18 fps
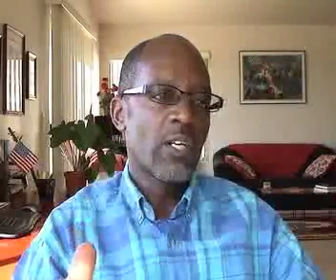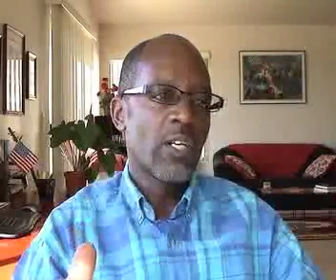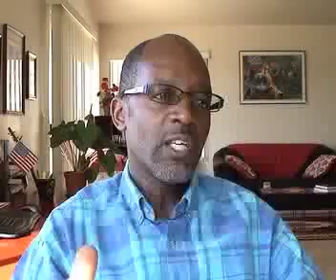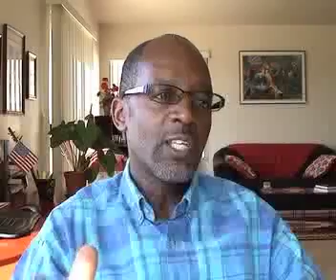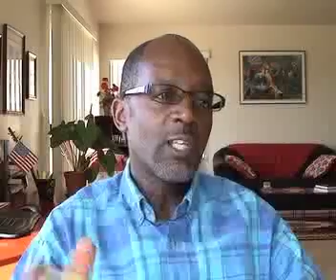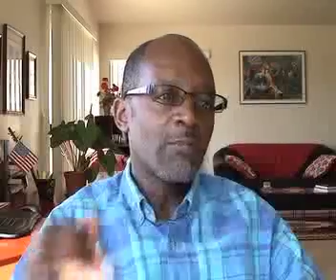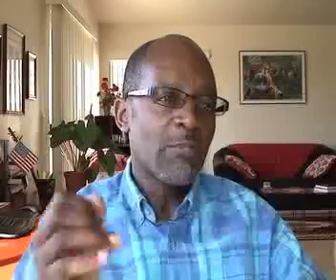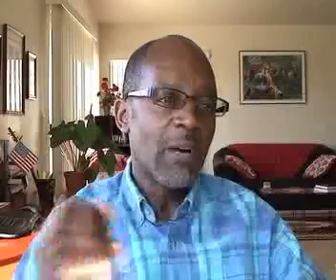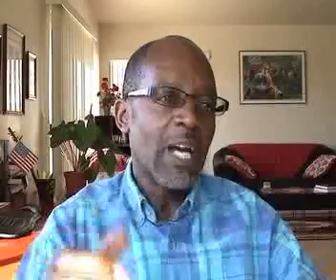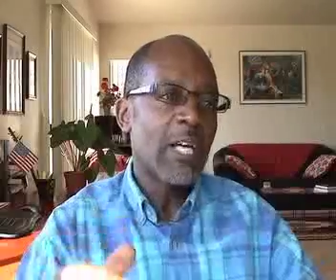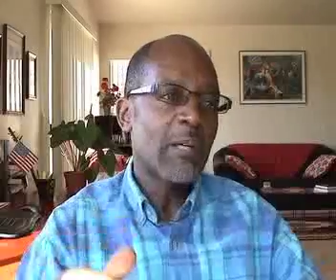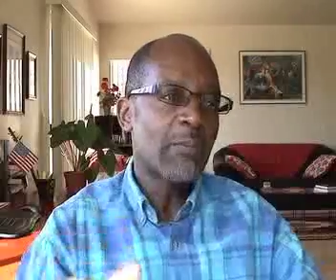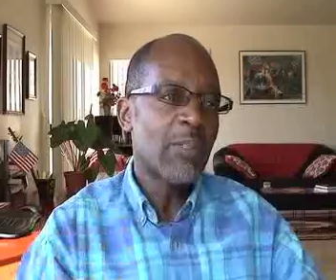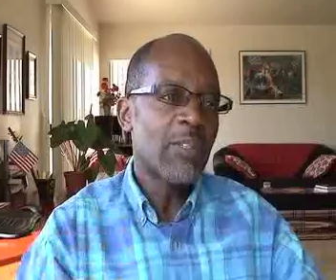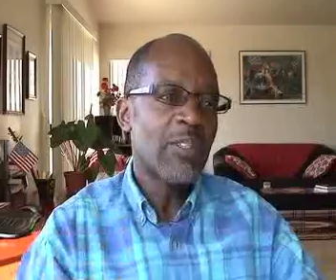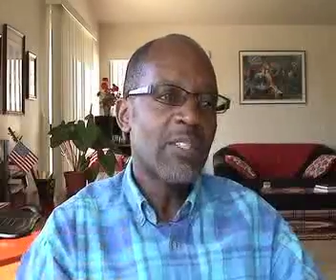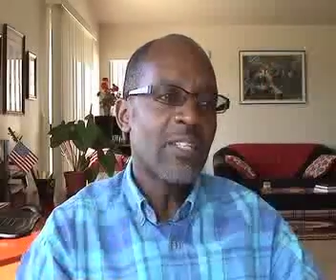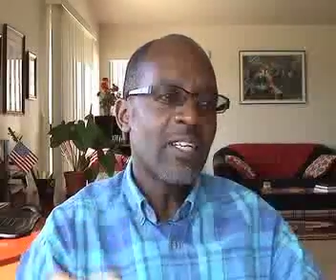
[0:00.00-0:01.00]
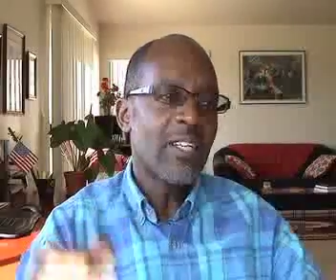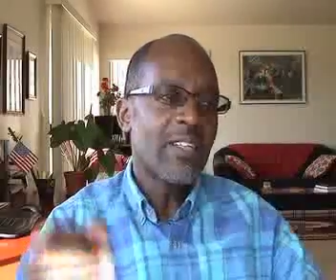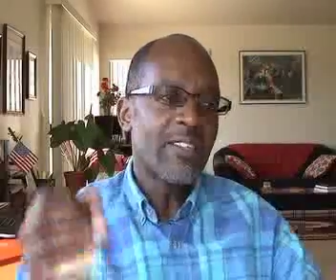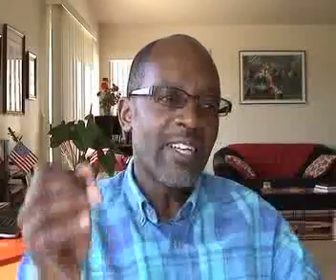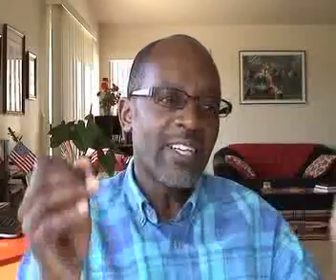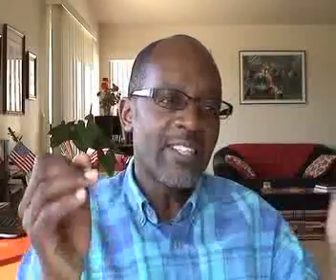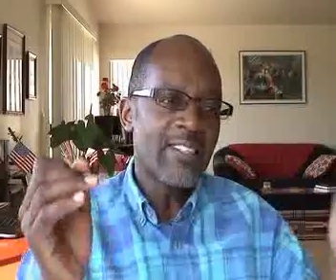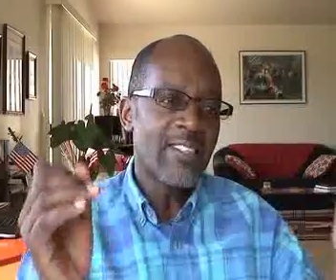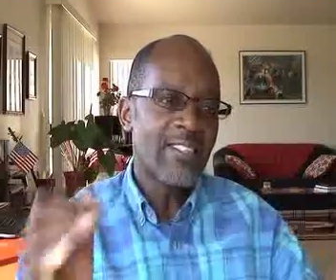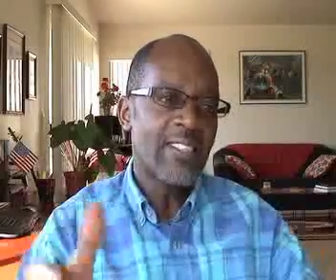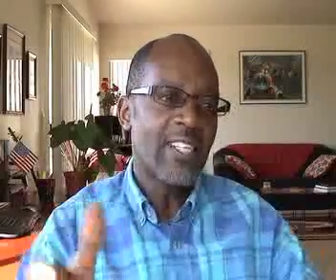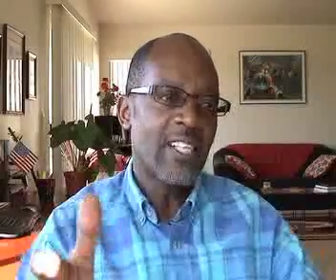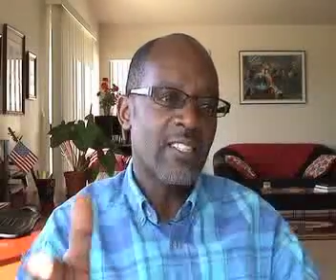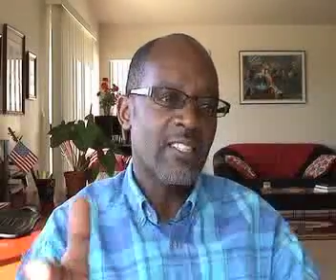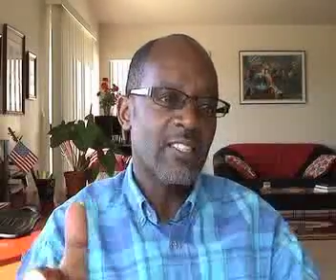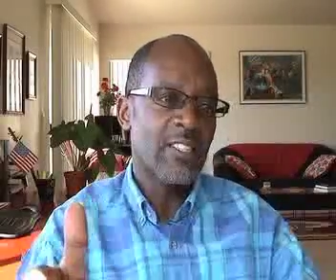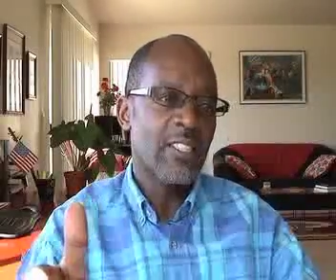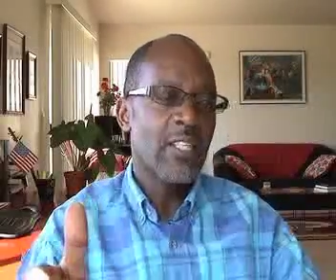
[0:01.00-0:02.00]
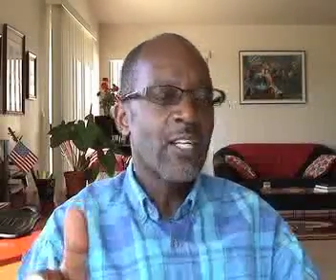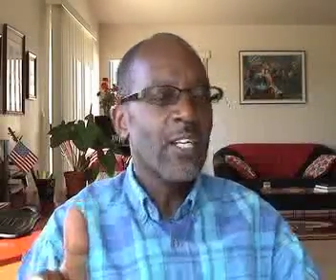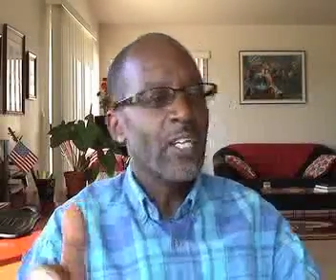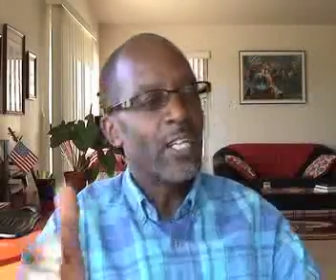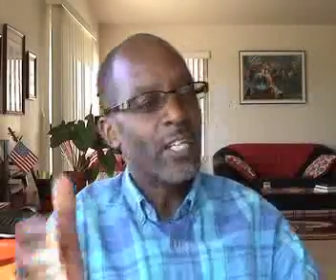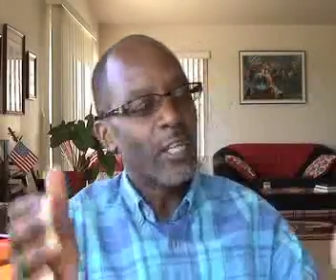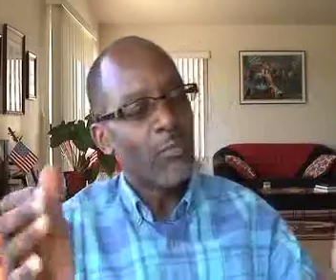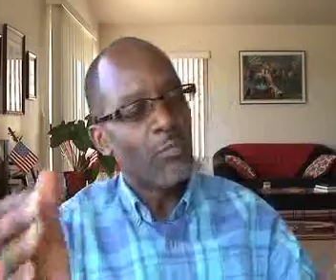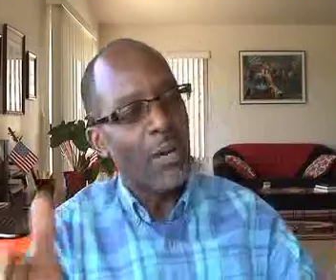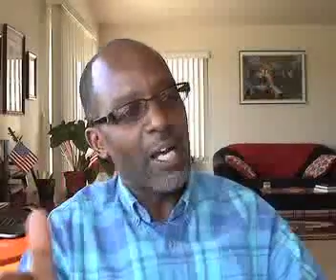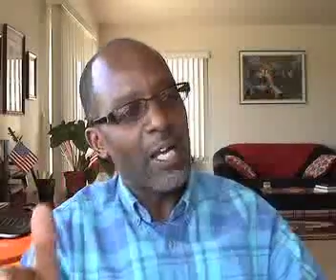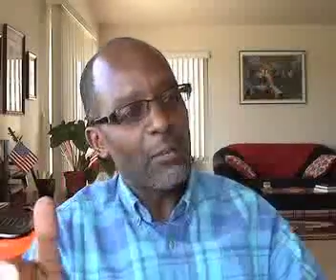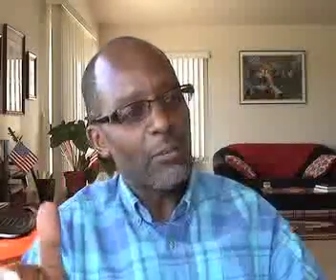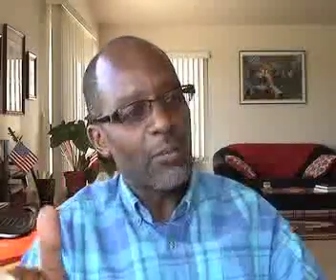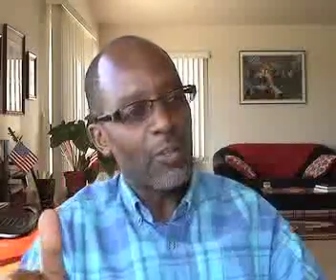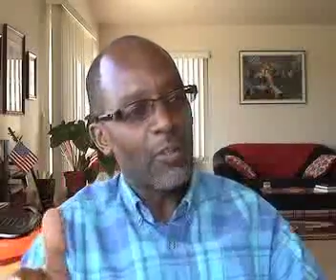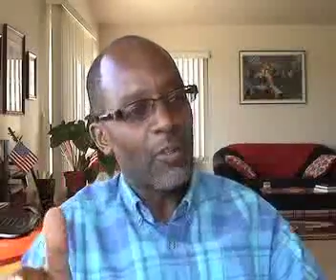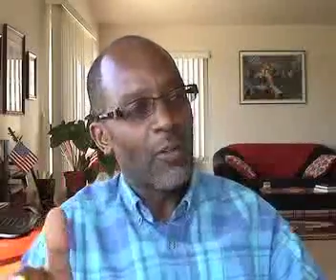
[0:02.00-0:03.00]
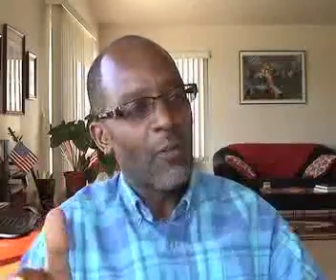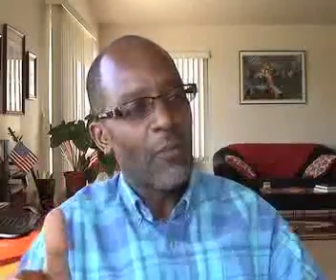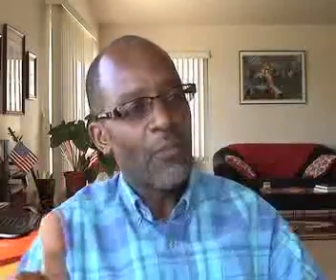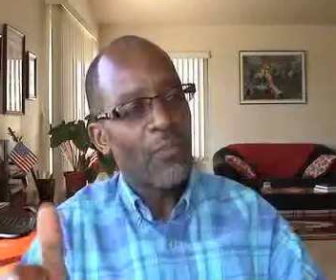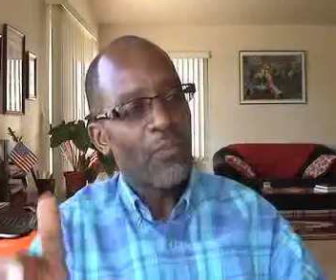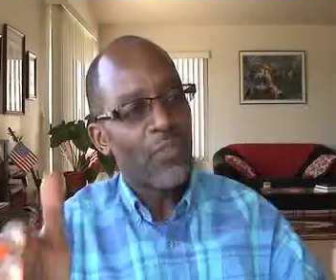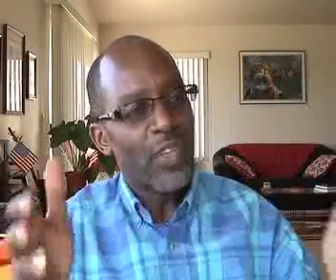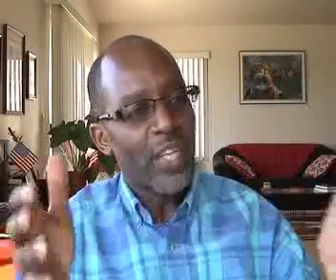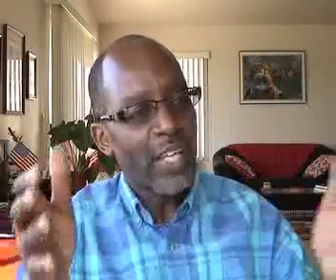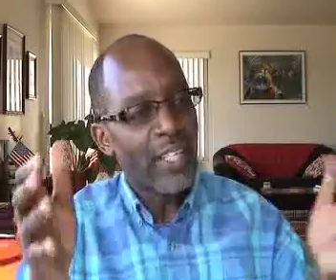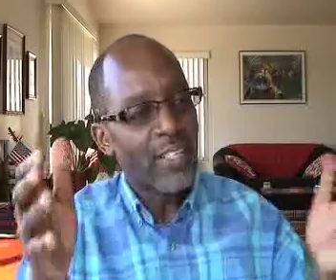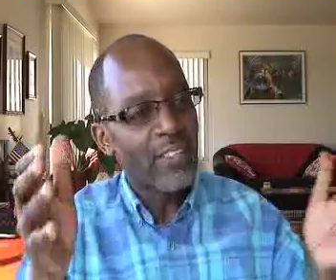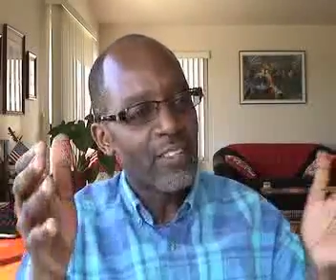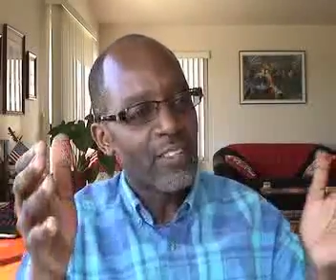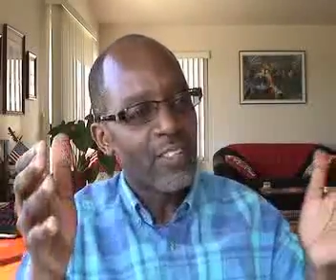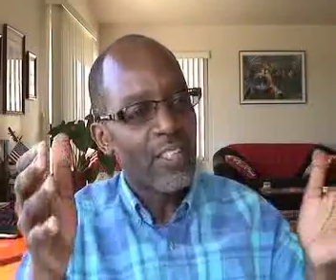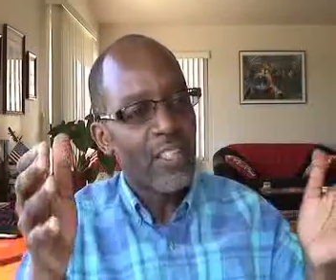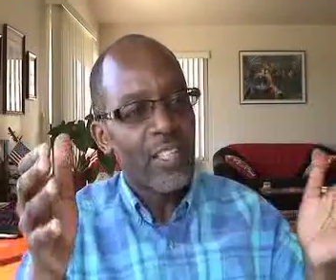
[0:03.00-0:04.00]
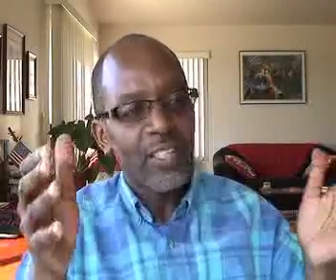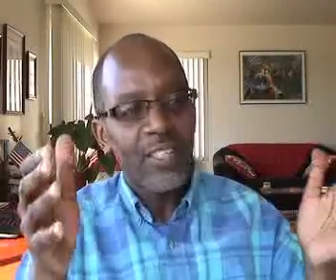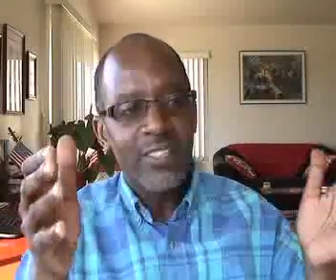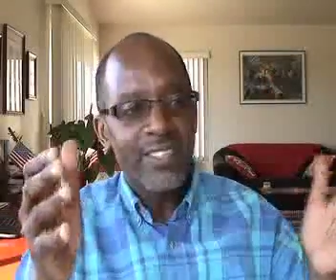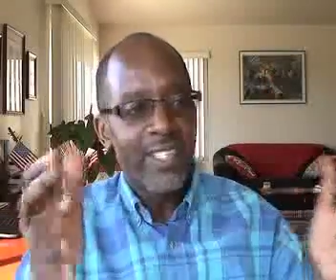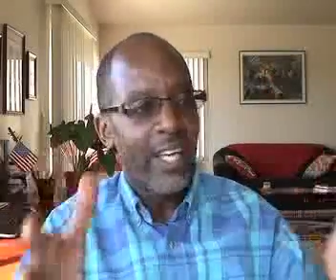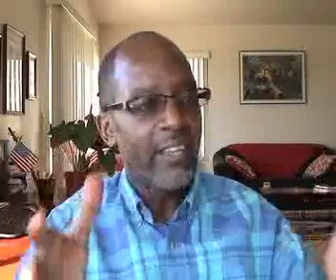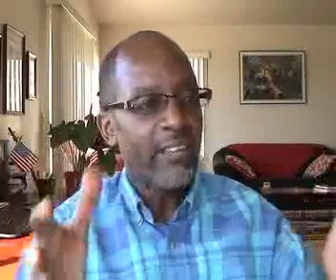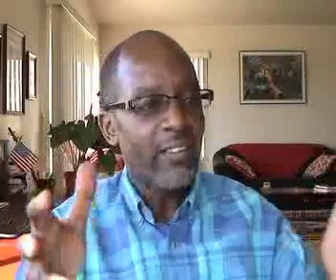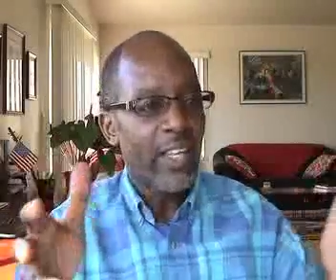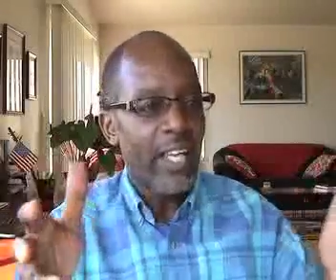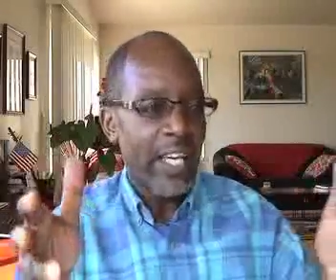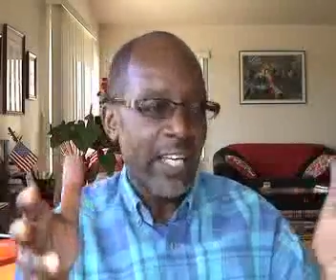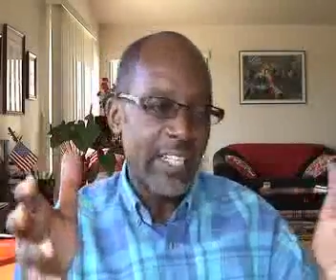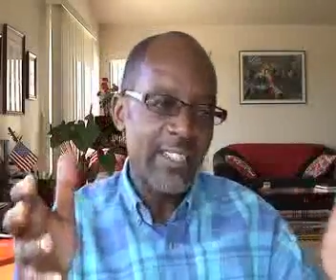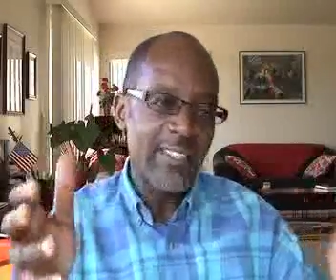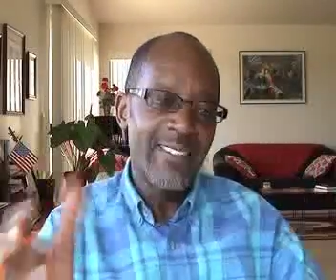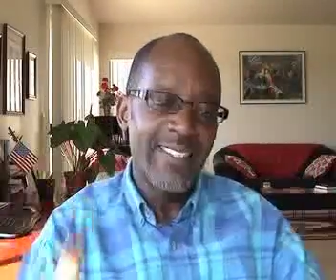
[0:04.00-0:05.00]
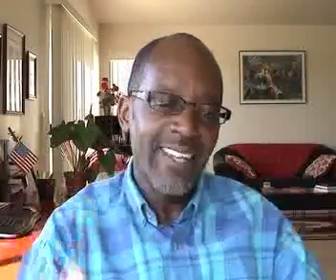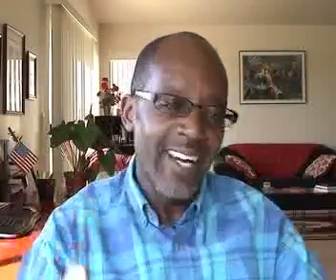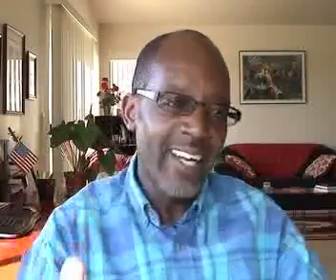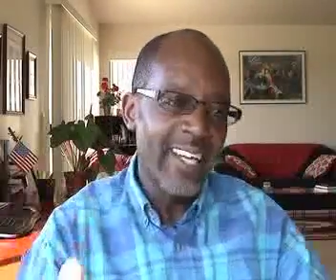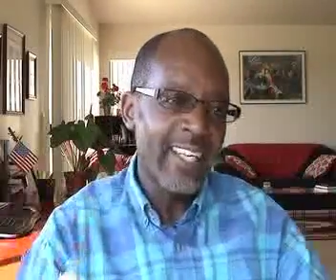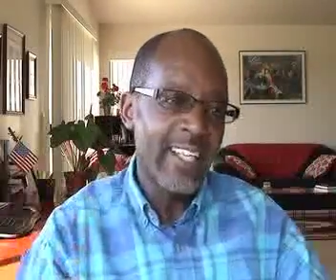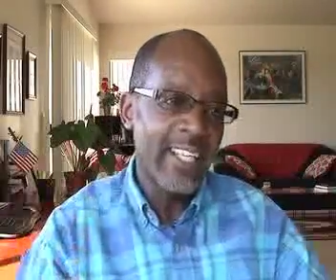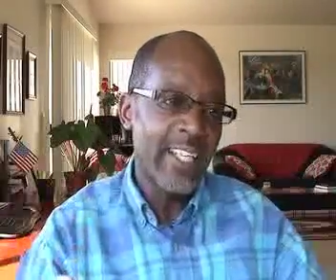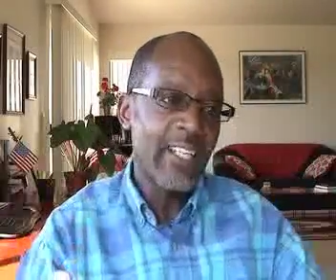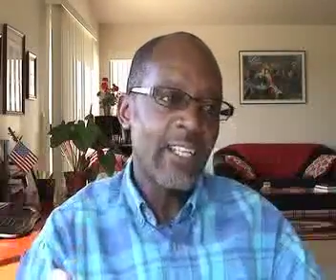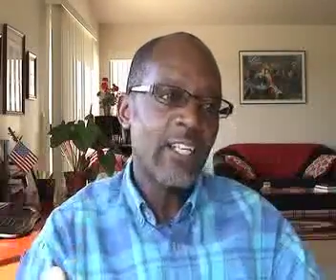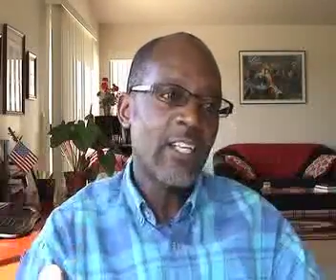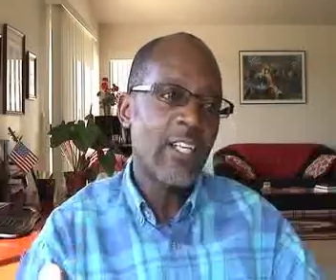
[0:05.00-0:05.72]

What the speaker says: In the Bible, there is sex. In the Bible, there is death and dying.